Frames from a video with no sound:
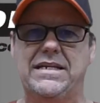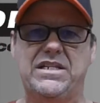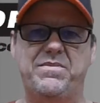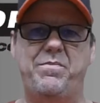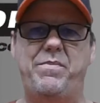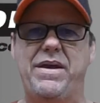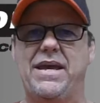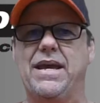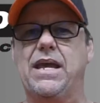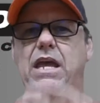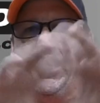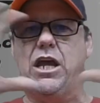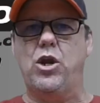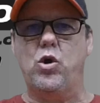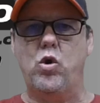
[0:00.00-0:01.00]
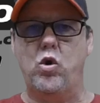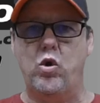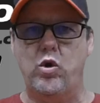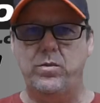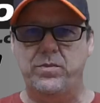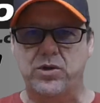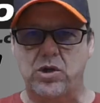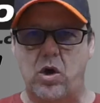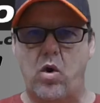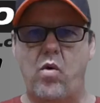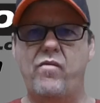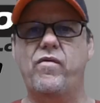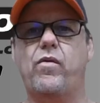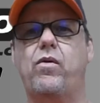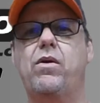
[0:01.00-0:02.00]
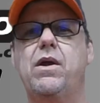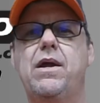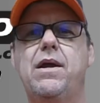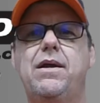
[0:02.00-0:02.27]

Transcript: it's big, it hoops over